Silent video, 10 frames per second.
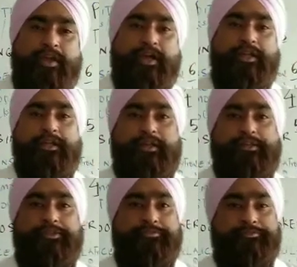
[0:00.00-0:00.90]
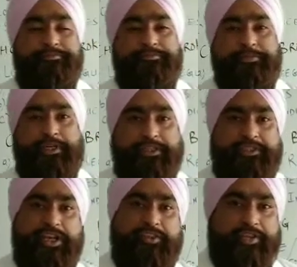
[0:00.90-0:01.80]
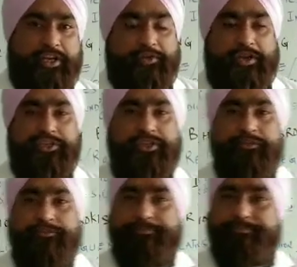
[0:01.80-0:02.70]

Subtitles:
And let us start with the introduction.